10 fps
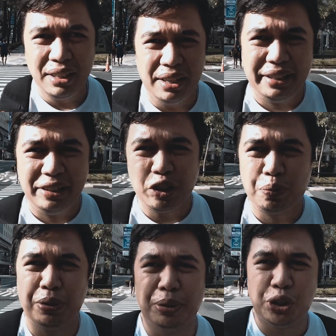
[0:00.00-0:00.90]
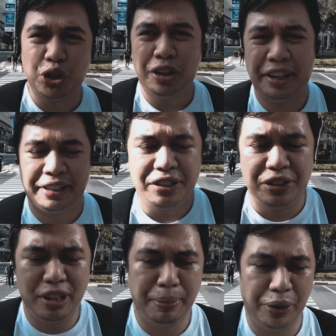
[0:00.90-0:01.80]
I guess that's pretty much all that I can
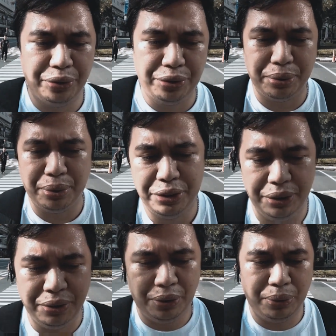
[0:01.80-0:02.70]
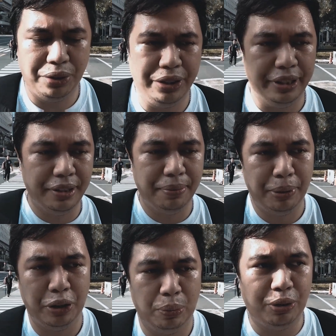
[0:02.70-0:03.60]
say about the 1300d,
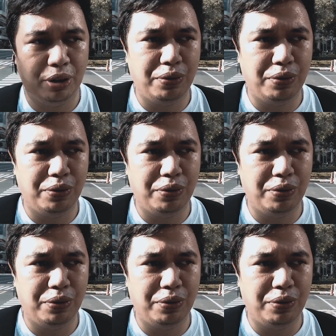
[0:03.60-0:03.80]
paired up with a